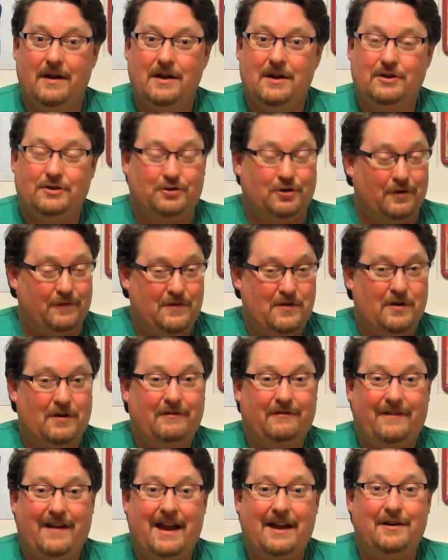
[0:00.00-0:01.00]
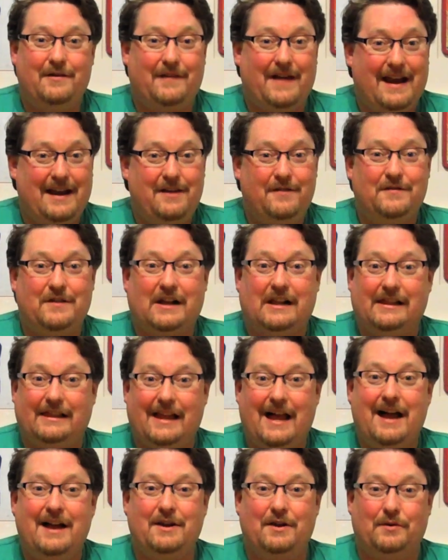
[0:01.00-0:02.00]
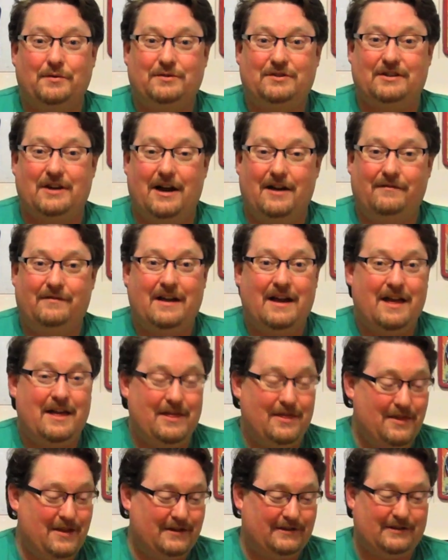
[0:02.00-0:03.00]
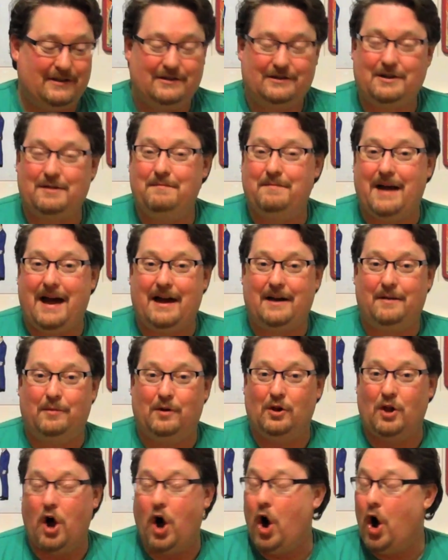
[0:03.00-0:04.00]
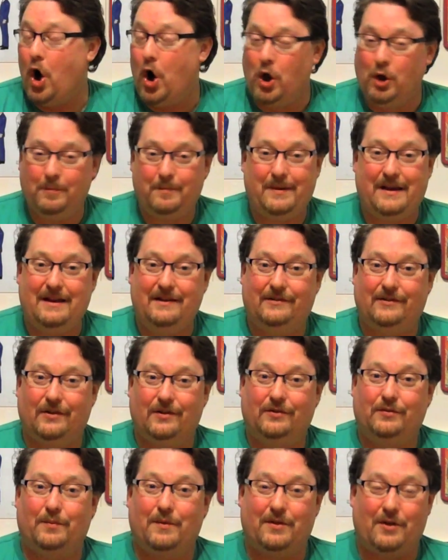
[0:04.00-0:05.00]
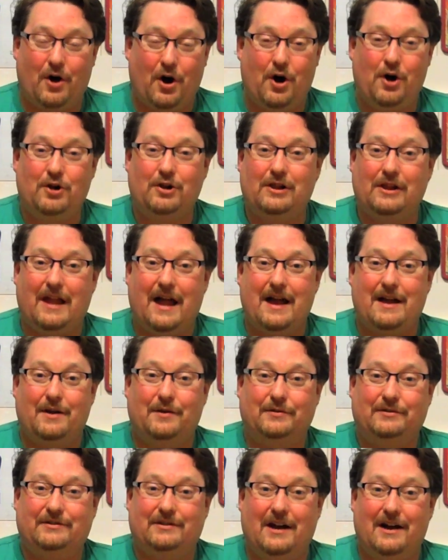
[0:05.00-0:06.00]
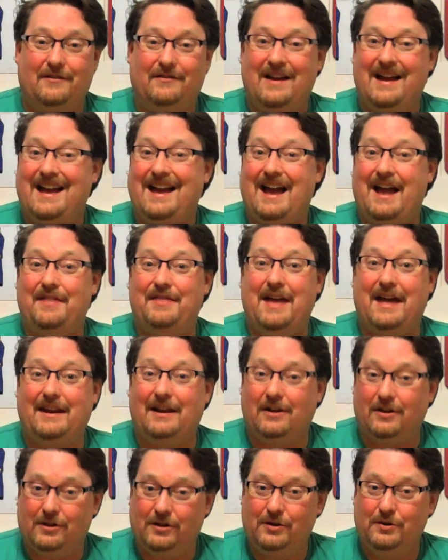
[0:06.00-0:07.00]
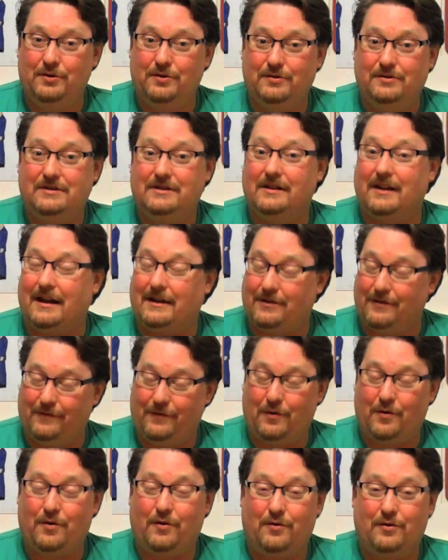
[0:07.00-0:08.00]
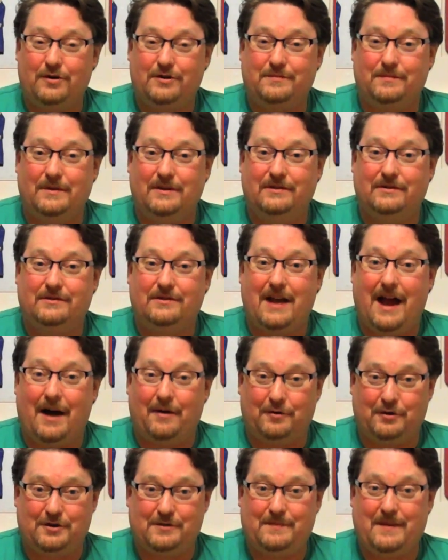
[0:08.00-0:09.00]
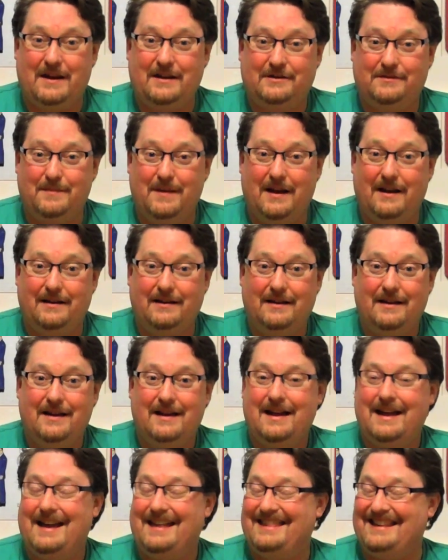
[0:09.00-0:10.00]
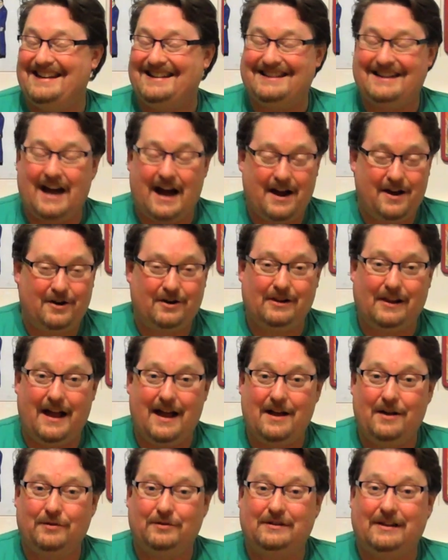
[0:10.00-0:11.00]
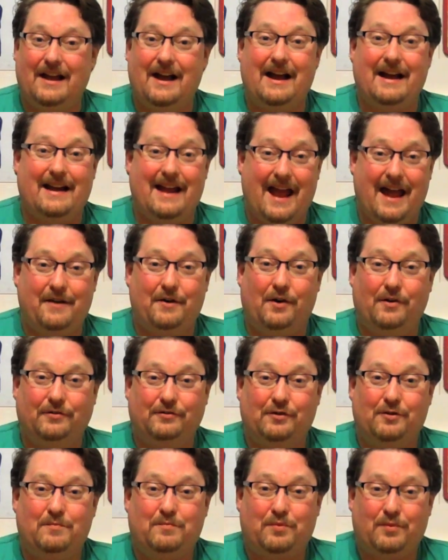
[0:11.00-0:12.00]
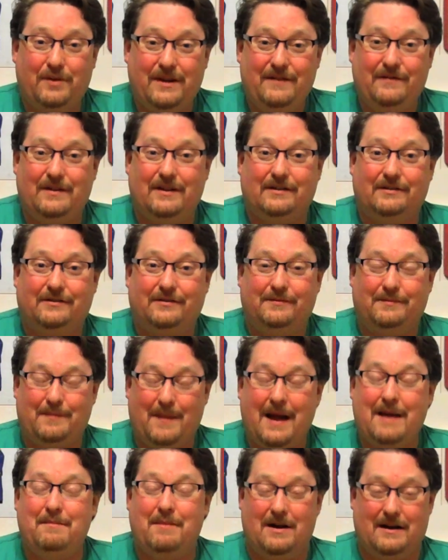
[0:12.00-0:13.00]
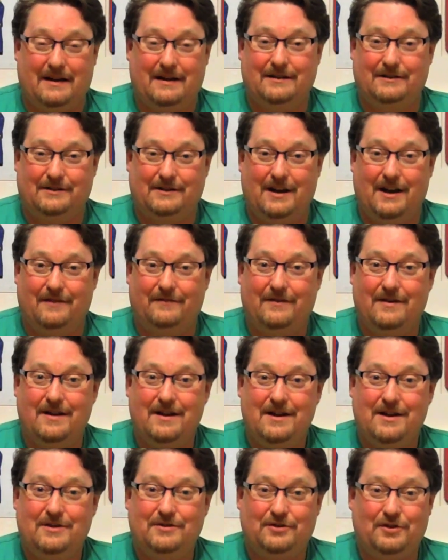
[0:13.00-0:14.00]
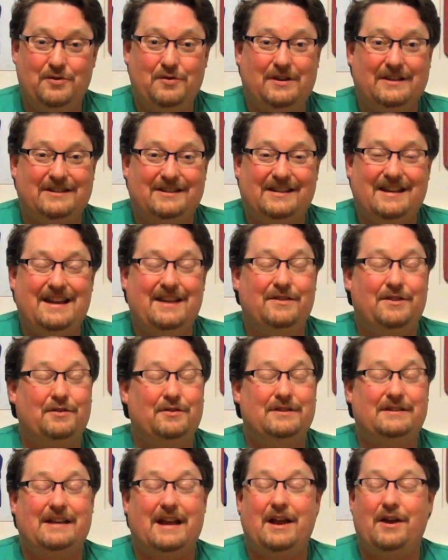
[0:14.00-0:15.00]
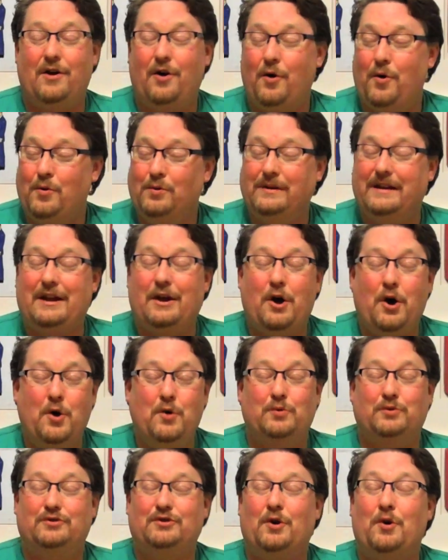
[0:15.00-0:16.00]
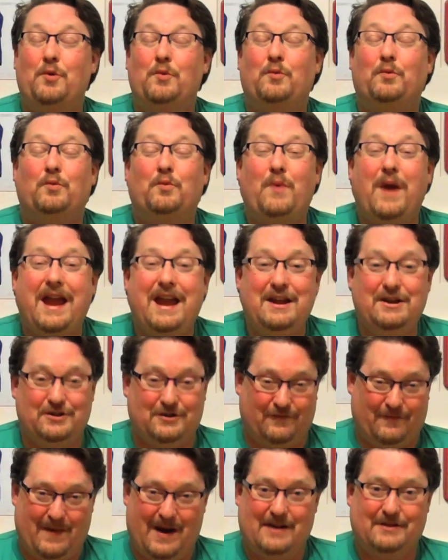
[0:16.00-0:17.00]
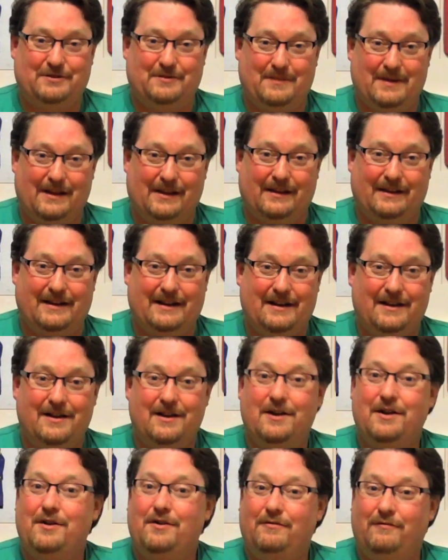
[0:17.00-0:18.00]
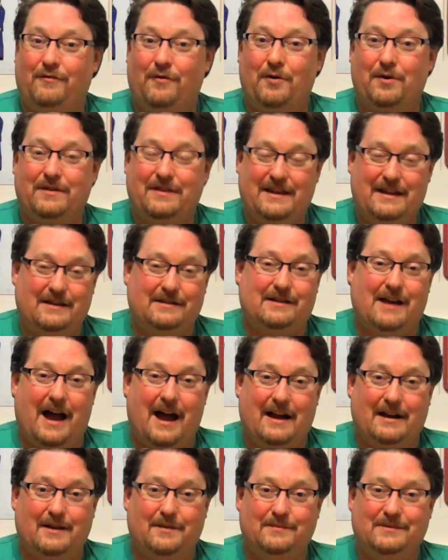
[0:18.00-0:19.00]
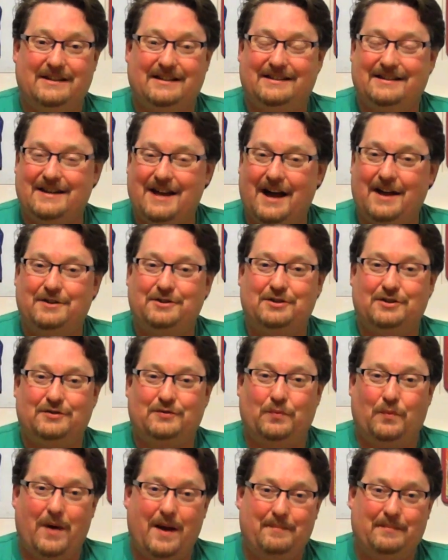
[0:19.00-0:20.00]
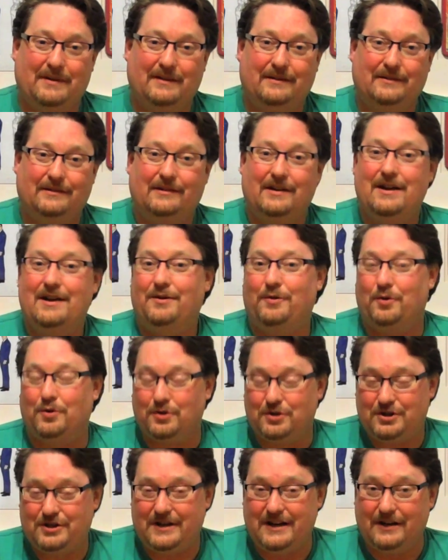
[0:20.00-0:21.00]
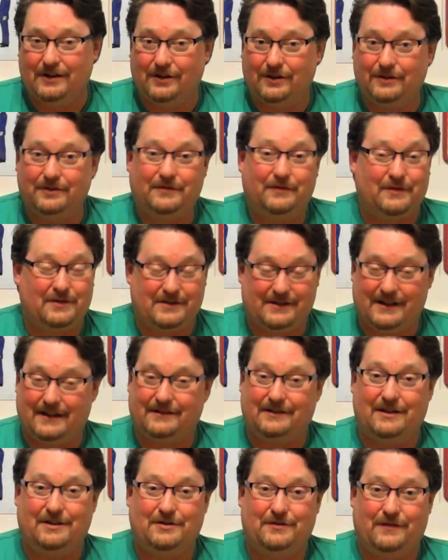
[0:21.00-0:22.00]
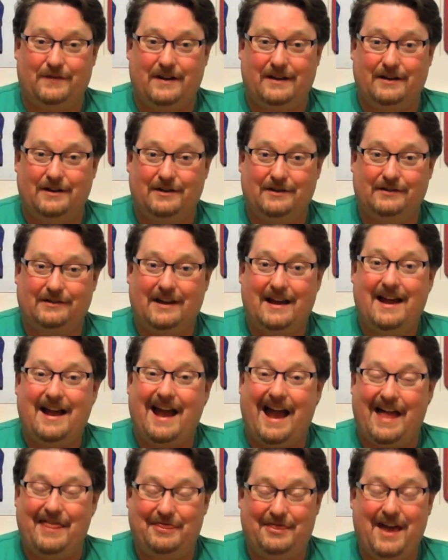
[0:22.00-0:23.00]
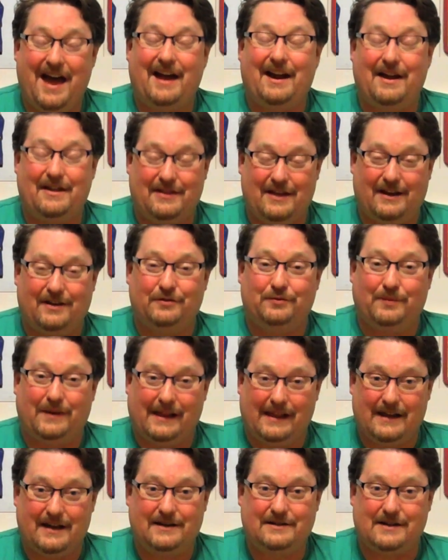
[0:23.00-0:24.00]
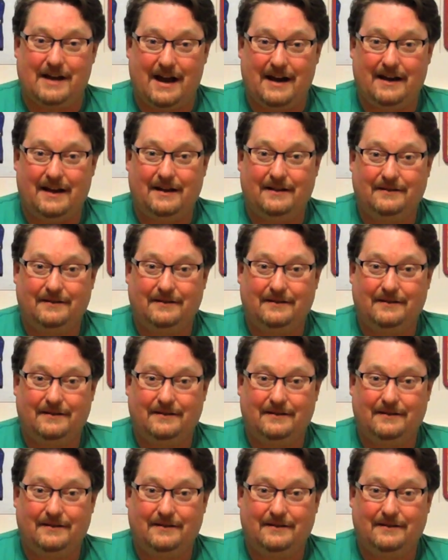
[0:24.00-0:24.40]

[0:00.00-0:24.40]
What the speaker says: So if you're a fan of any of the Glyos stuff, this is compatible, all pieces with all Glyos stuff, and that includes like the Four Horsemen's Outer Spacemen, the entire Glyos line, and also previous Spy Monkey stuff. So you can see there is a holy host, a whole range of possibility for these items. It's not just weapons or shields for 6-inch figures, and that I think is really exciting.